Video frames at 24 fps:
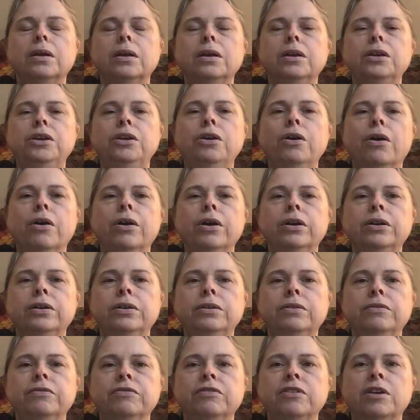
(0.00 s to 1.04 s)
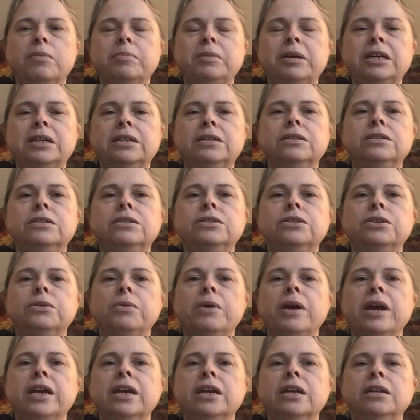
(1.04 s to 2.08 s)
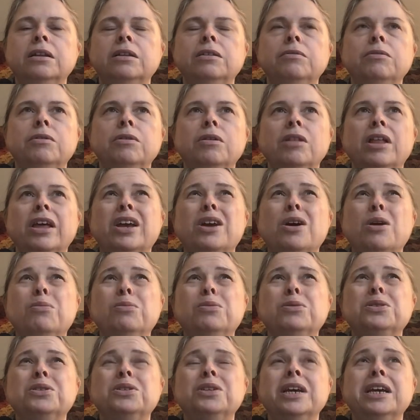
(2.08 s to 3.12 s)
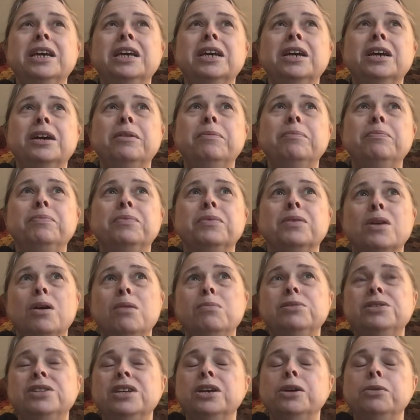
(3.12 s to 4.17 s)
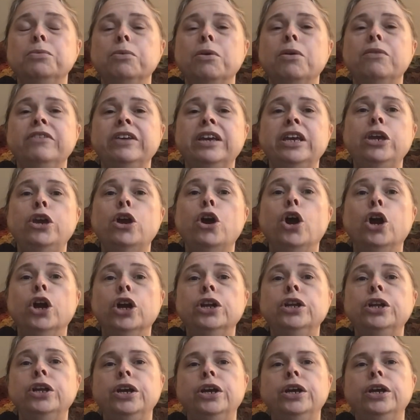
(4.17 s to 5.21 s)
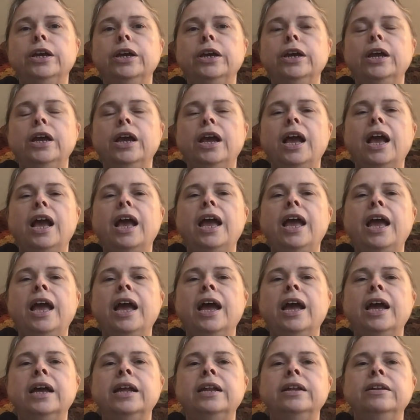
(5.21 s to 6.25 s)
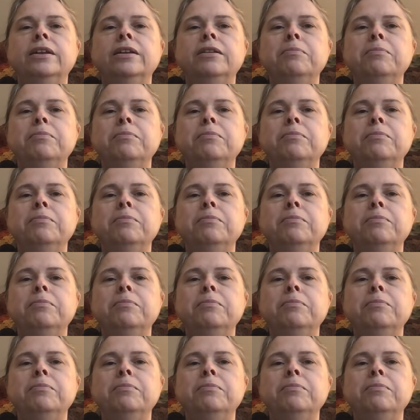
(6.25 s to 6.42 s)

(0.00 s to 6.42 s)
yarn from it, so I can almost like a roving yarn, and